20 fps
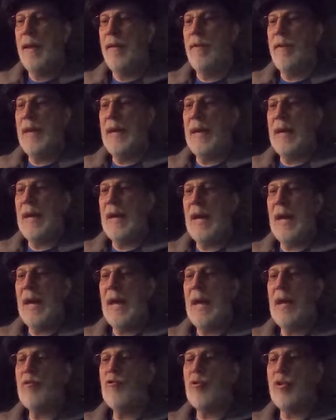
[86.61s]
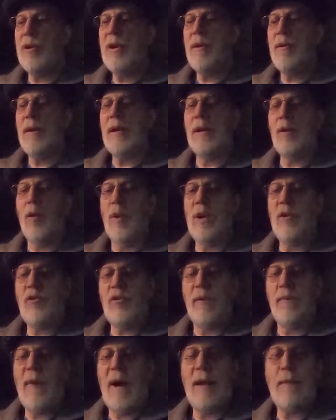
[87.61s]
The engineering
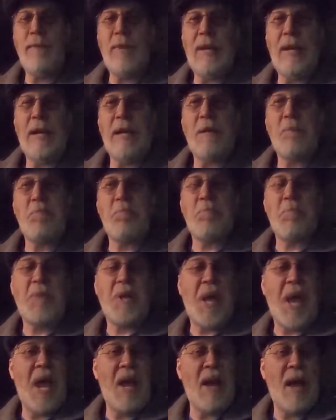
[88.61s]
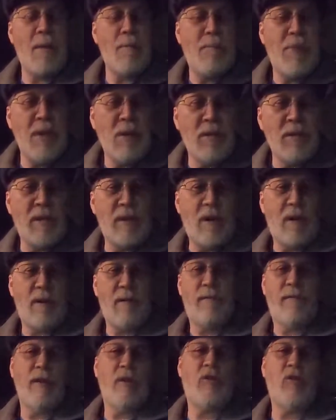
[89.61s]
question might be, can I build an
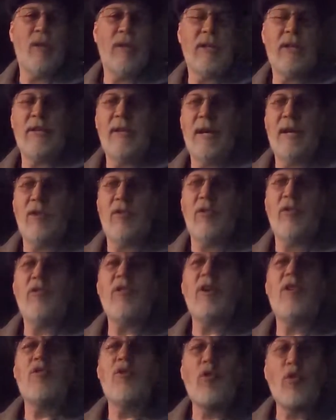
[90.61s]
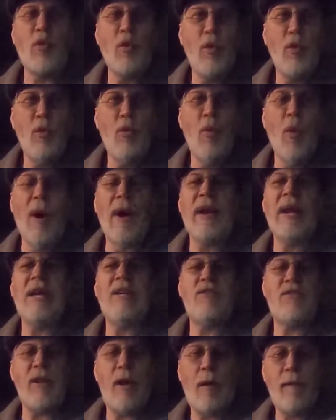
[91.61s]
artificial intelligence, a true one, a
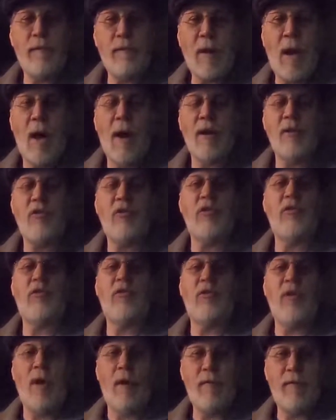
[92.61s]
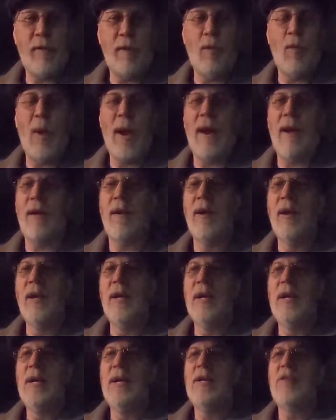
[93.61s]
self-conscious, self-aware,
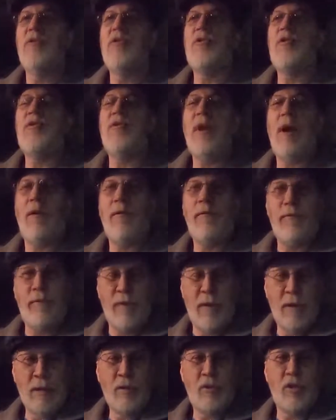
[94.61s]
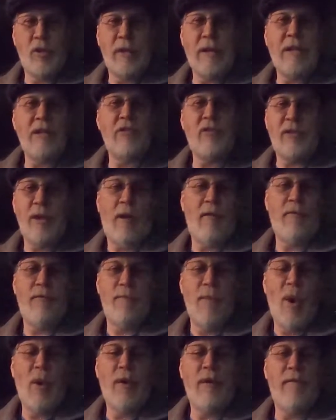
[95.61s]
self-functioning,
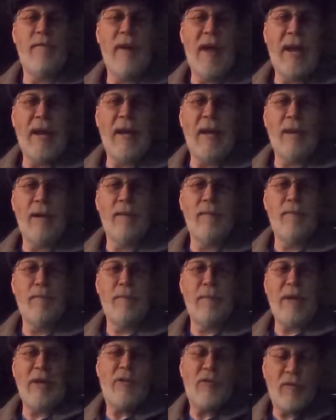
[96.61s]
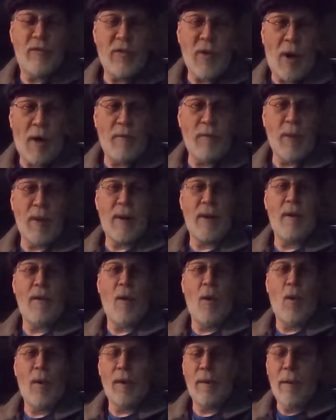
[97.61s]
self-motivating piece of software
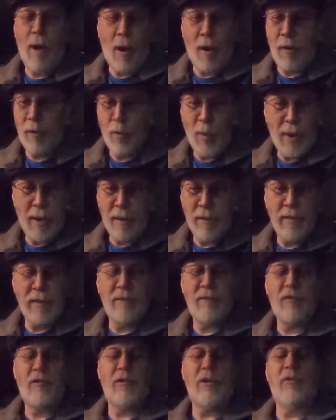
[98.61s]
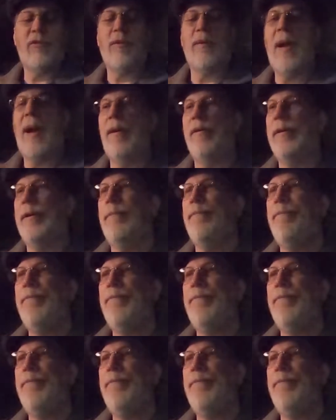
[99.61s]
or hardware that sits around it?